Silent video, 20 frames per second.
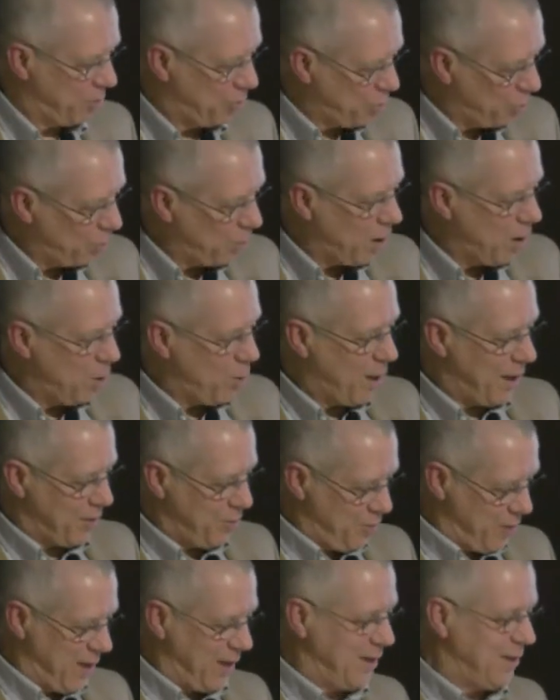Thoreau, I
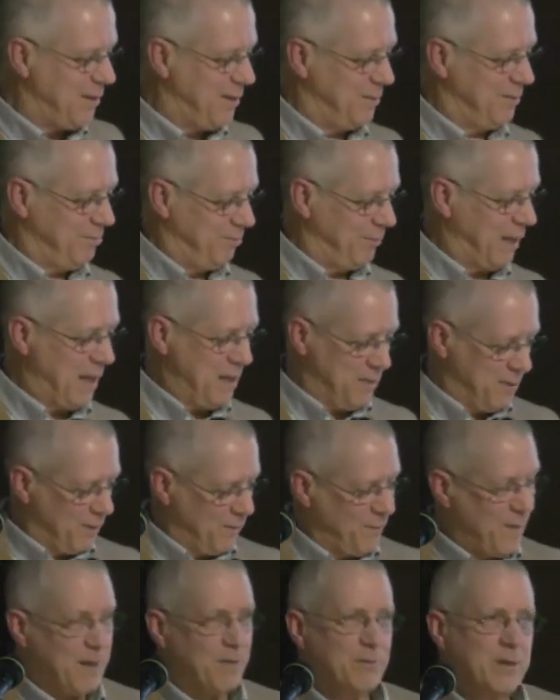think, lays
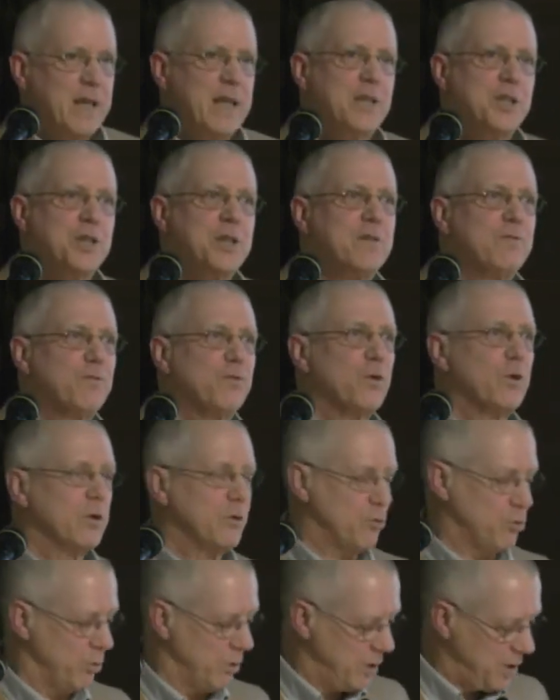the foundation for a
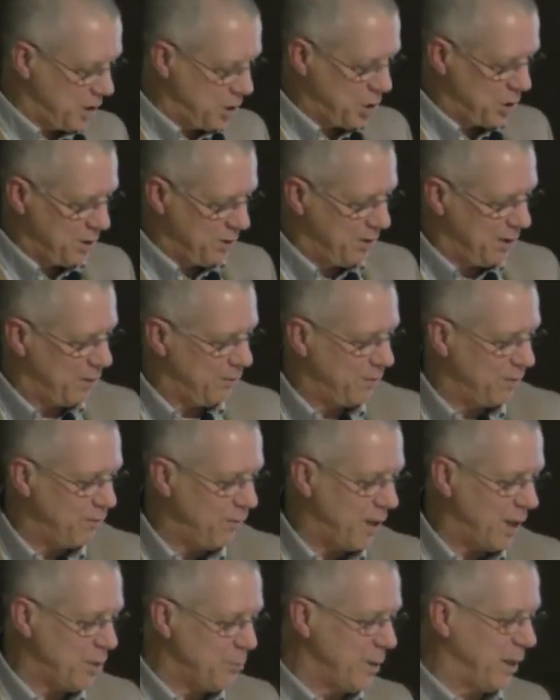tradition of
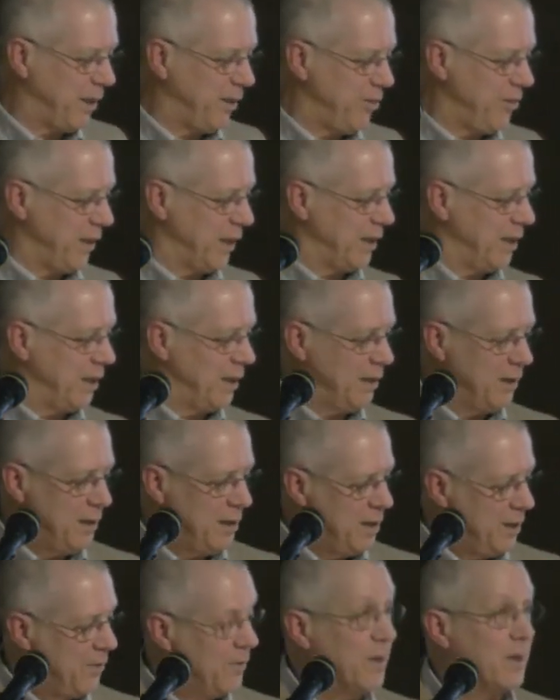environmental thinking
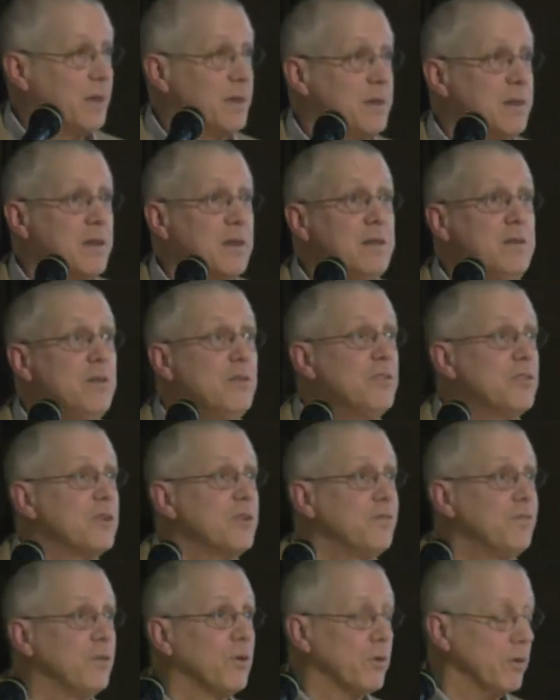that continues
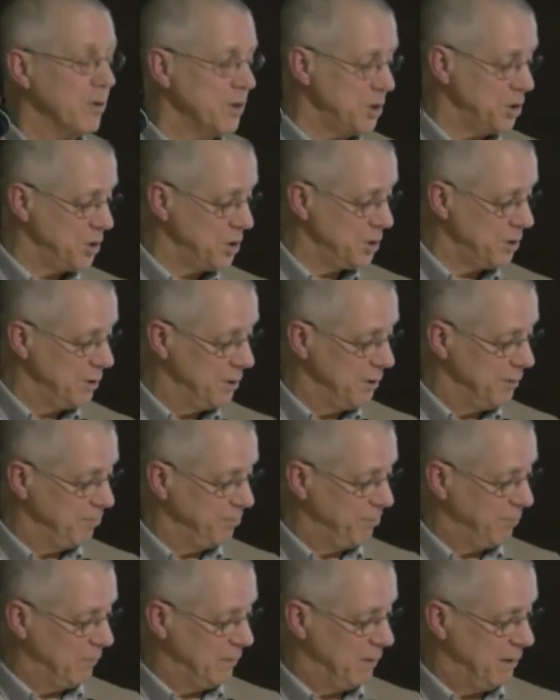to flourish,
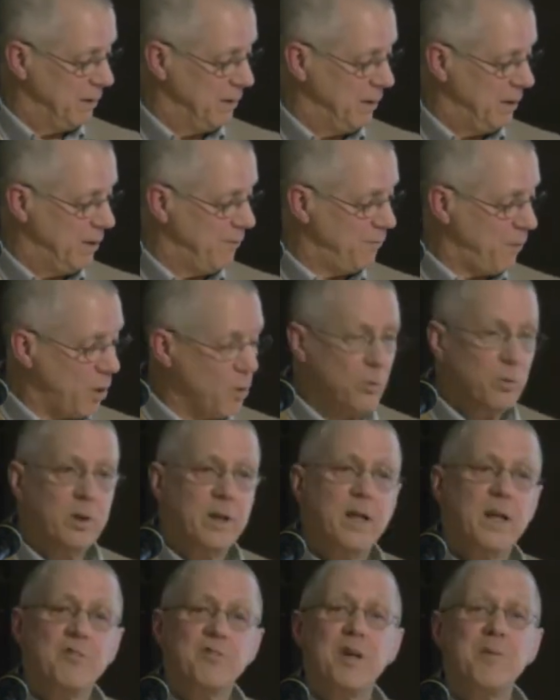if
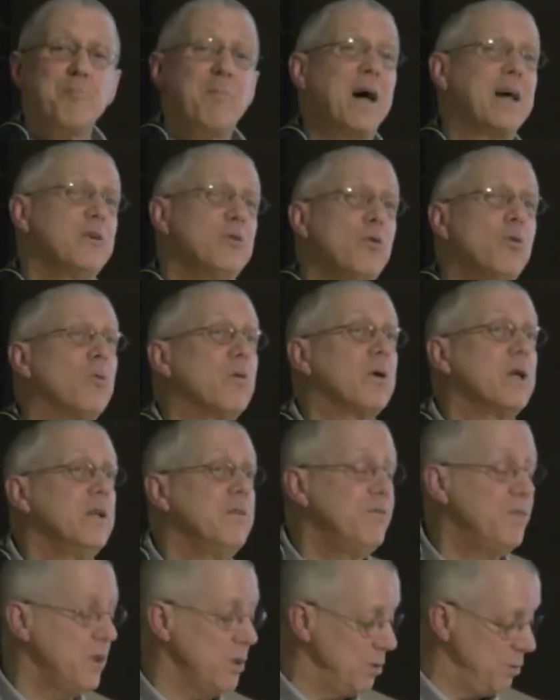only as a
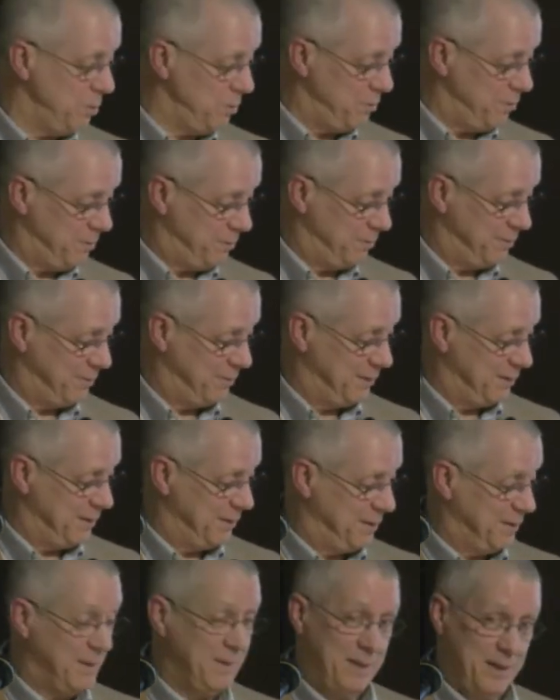minority view,
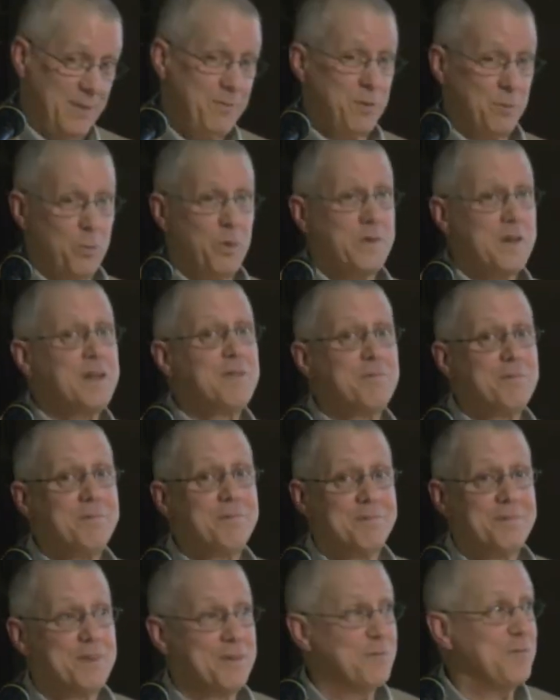even within
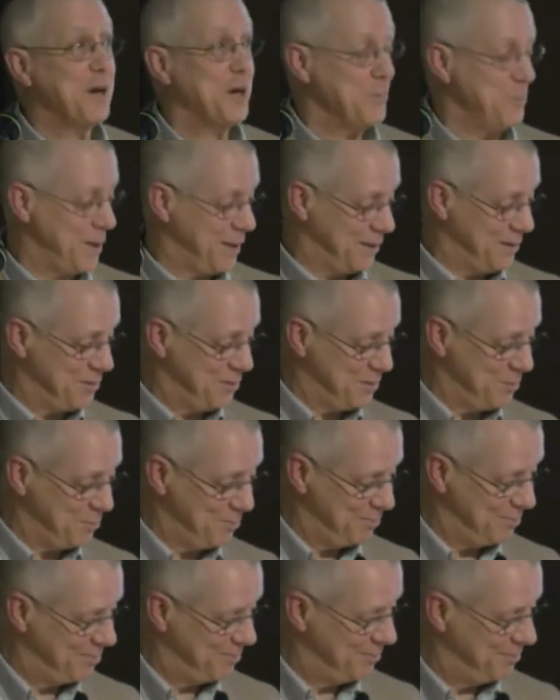environmentalism
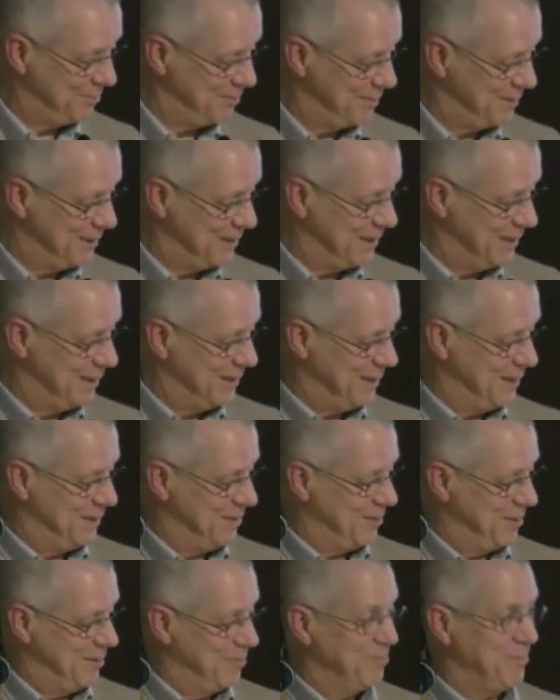
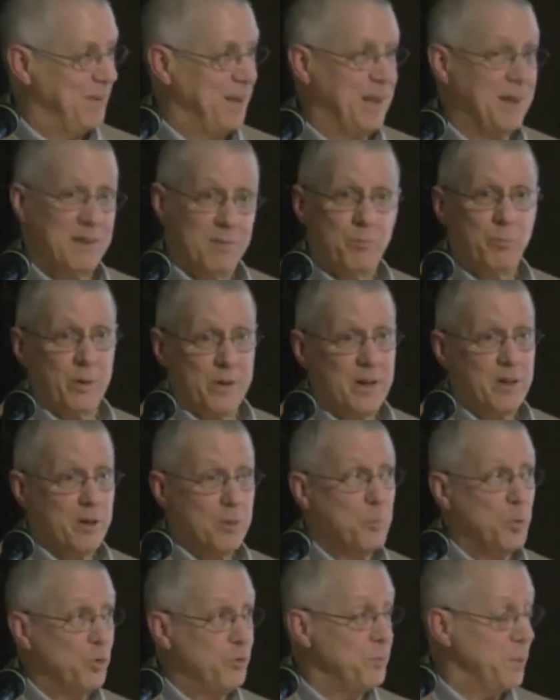and within
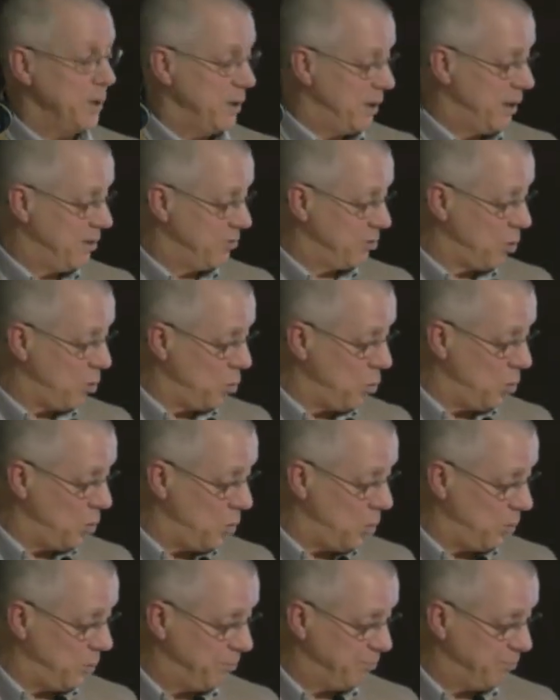the movement as a whole.